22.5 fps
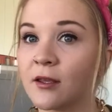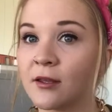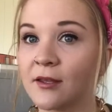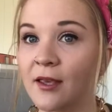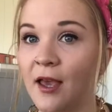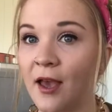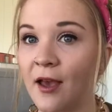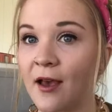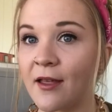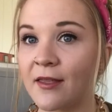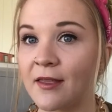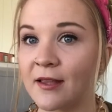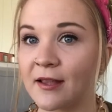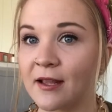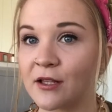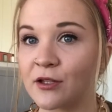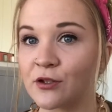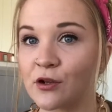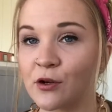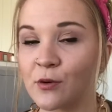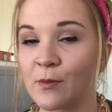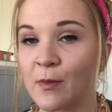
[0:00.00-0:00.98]
yeah, I think
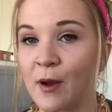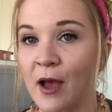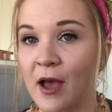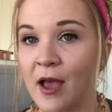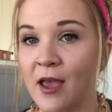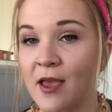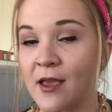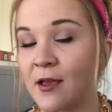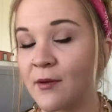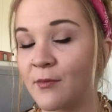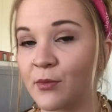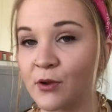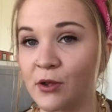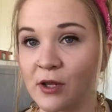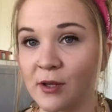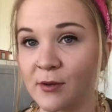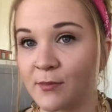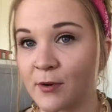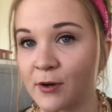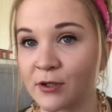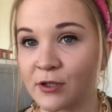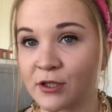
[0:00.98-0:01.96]
that's all my
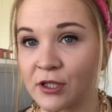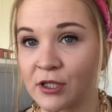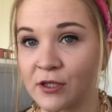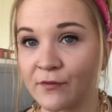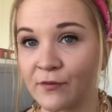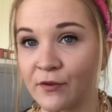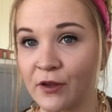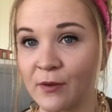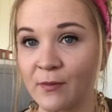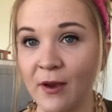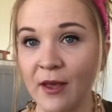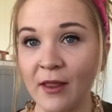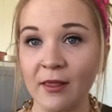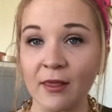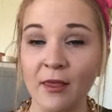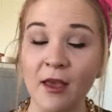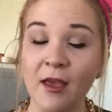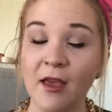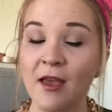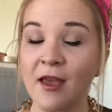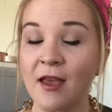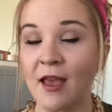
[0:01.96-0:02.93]
beauty boxes for the month.
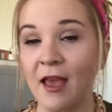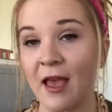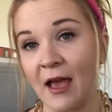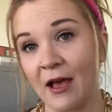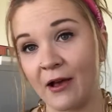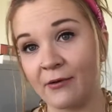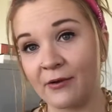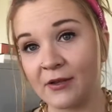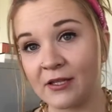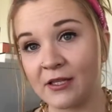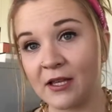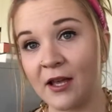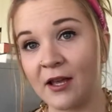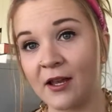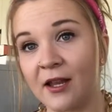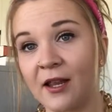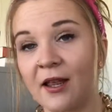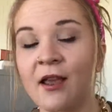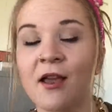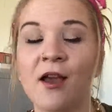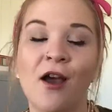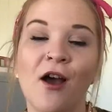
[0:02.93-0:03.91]
How
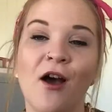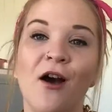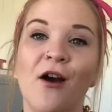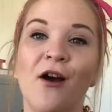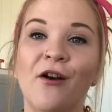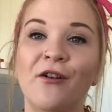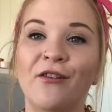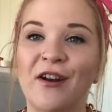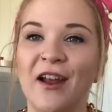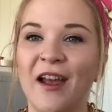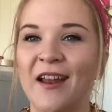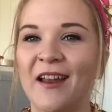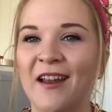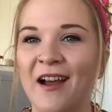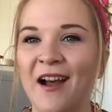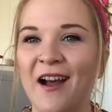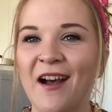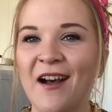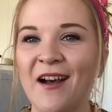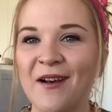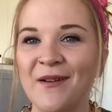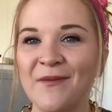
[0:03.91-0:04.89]
exciting. Alright,
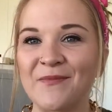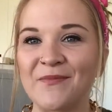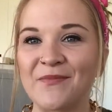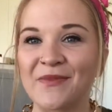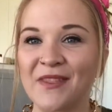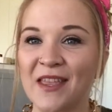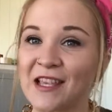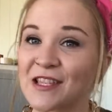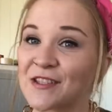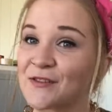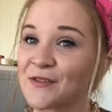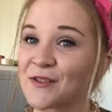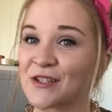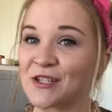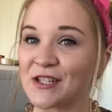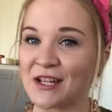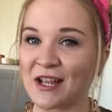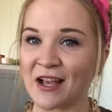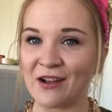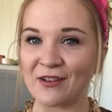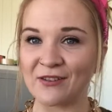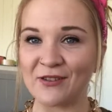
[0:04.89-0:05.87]
thanks for
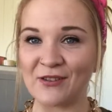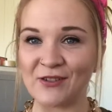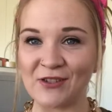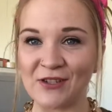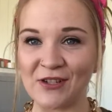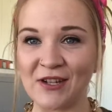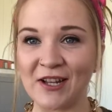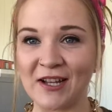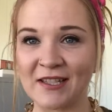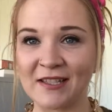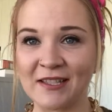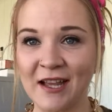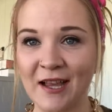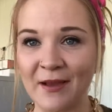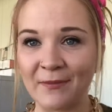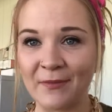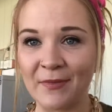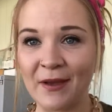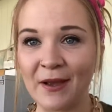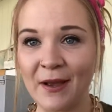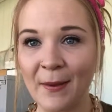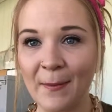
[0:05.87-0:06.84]
watching. I'll talk to you next
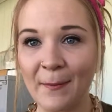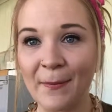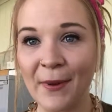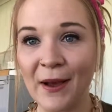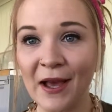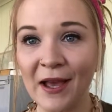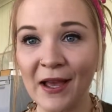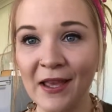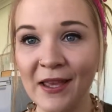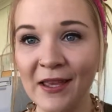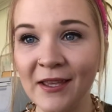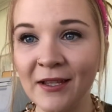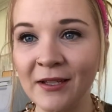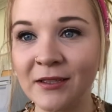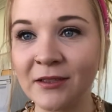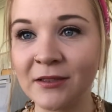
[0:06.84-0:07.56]
time. Bye!